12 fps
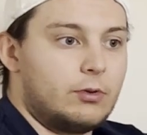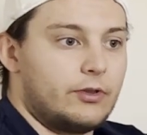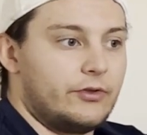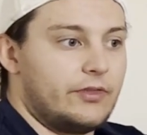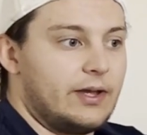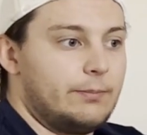
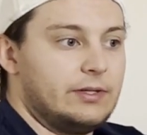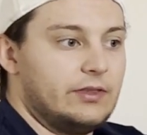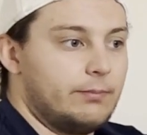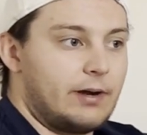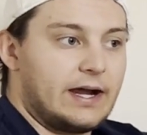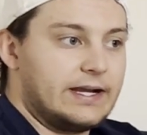whether that be
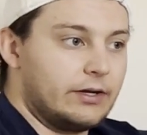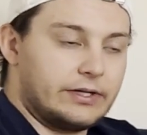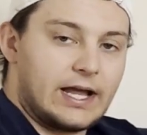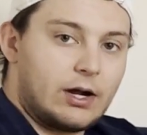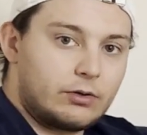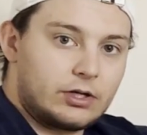the
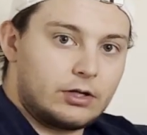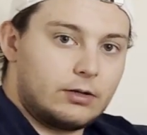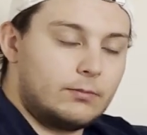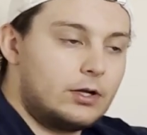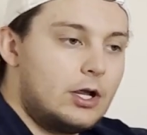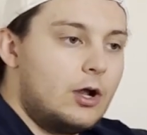binary
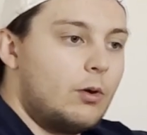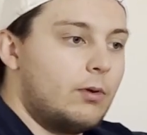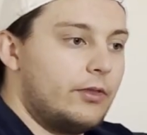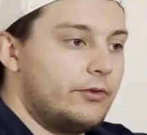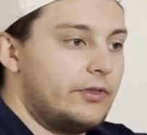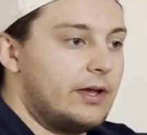outcome,
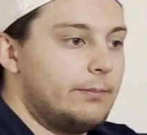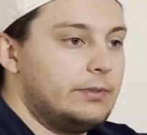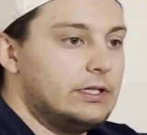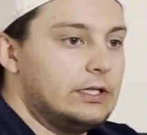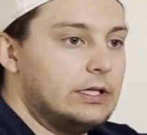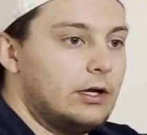whether that
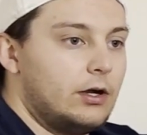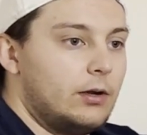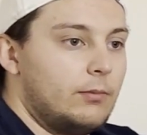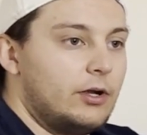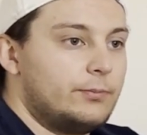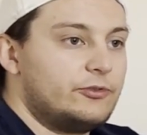be
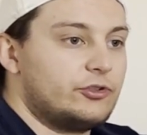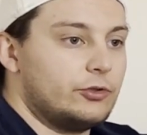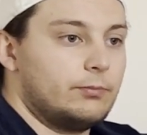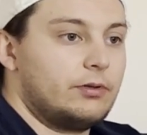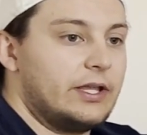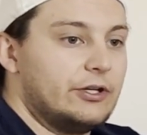a
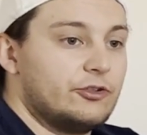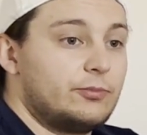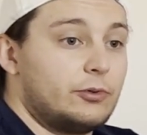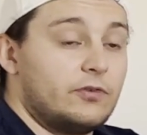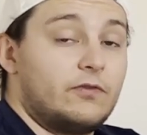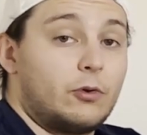certain player's
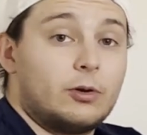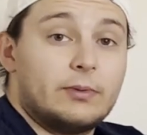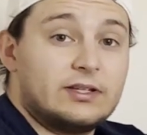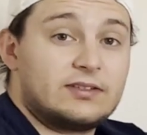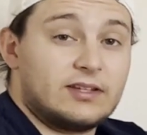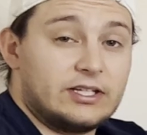
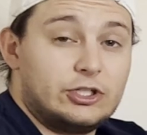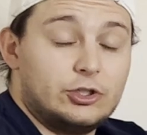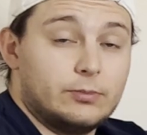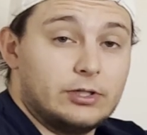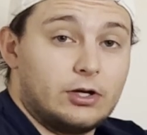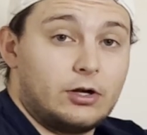performance like
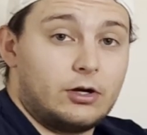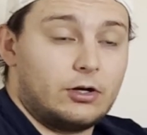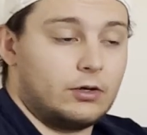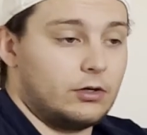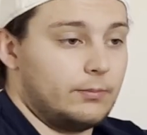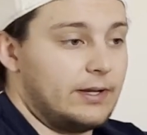QBR
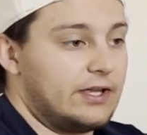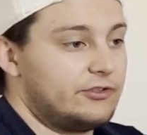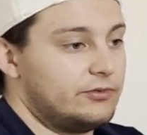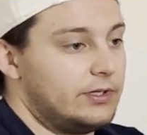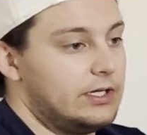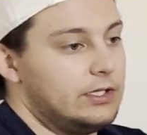or
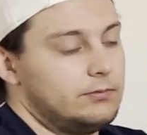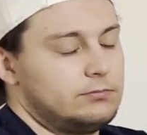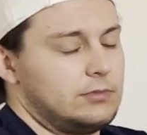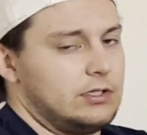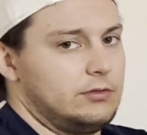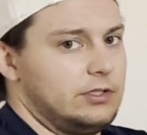passer rating.
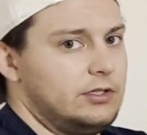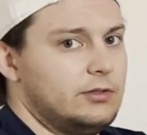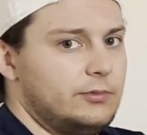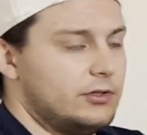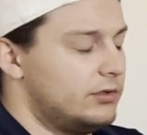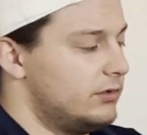I don't like
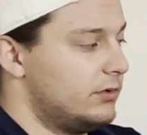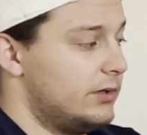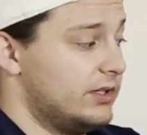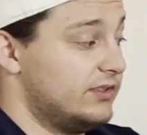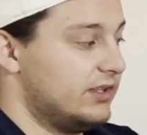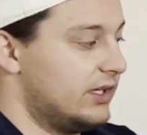QBR. I don't know
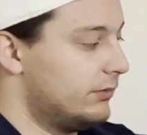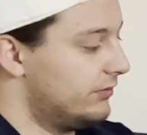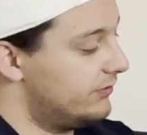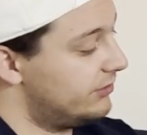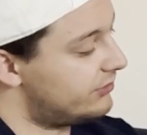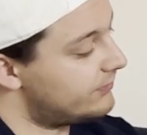why I said that one
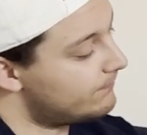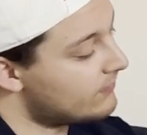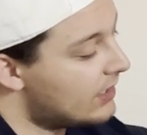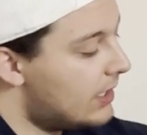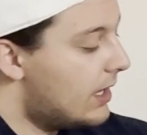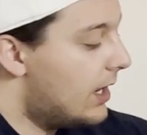first.
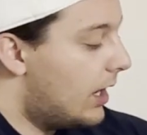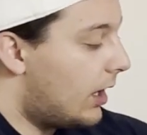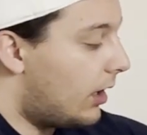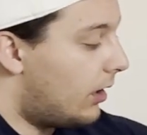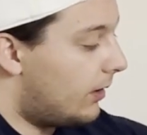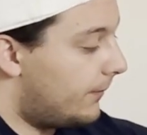
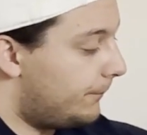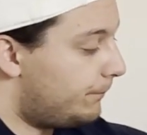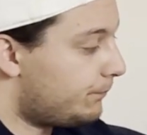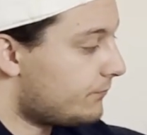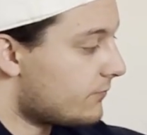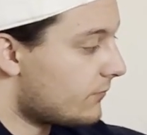
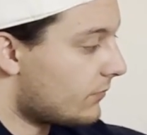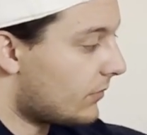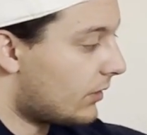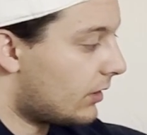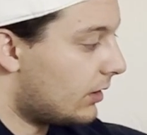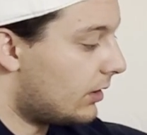Um,
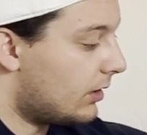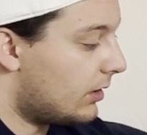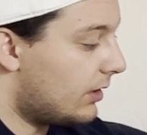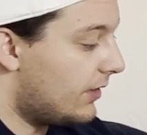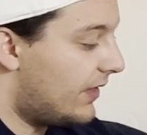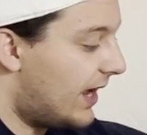
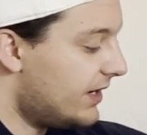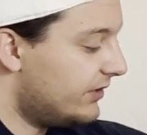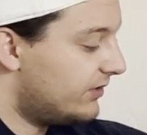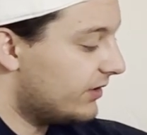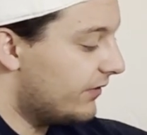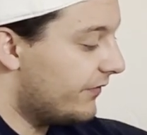that
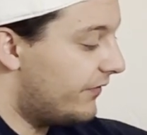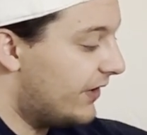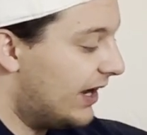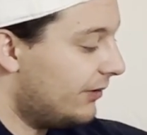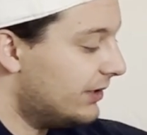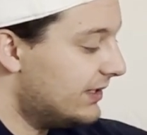is
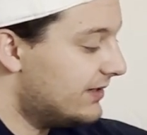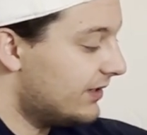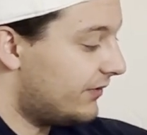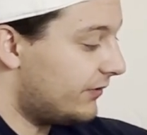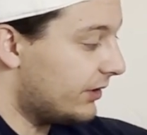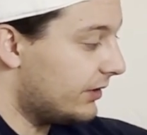very
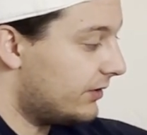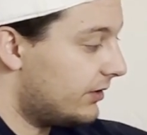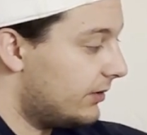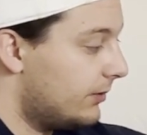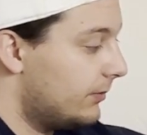different